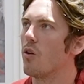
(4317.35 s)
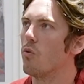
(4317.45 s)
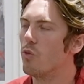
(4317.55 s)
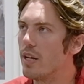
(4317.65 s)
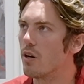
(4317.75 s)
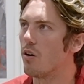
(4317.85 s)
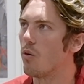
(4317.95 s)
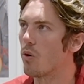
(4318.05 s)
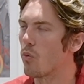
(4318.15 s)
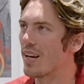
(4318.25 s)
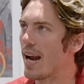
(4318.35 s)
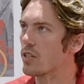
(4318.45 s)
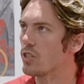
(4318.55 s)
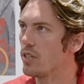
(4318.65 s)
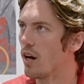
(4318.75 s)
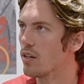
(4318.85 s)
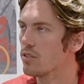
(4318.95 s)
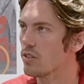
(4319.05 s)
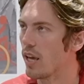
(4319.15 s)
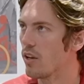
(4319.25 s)
real with what it actually
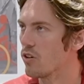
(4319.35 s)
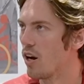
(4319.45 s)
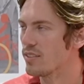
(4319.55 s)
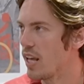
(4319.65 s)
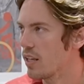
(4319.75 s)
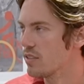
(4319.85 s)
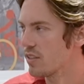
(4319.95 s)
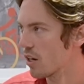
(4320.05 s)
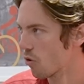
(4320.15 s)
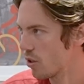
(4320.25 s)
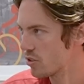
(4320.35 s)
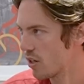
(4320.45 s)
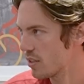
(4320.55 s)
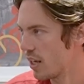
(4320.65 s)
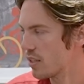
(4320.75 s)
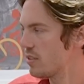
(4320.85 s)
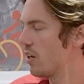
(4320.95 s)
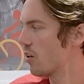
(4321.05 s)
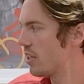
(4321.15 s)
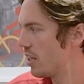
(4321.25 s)
does. Okay. You're not taking steroids, you're not taking
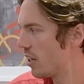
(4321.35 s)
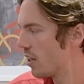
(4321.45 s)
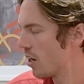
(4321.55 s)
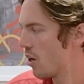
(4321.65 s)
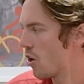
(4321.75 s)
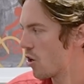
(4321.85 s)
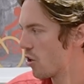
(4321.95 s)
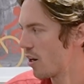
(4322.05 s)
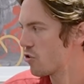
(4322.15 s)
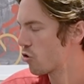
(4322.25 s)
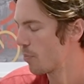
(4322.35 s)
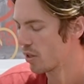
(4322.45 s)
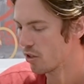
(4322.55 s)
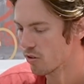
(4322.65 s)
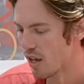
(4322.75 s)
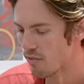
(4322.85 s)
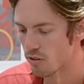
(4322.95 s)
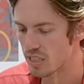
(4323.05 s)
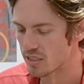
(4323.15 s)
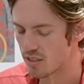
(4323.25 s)
TRT, you're not tripling your
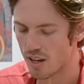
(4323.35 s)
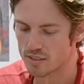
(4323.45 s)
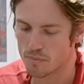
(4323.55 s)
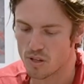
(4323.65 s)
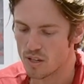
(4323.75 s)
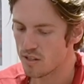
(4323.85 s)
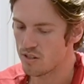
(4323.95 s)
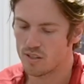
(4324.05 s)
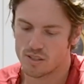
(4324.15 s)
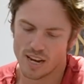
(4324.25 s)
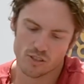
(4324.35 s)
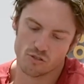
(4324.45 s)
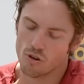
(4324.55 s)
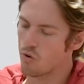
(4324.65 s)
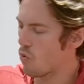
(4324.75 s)
levels. It's not some Testro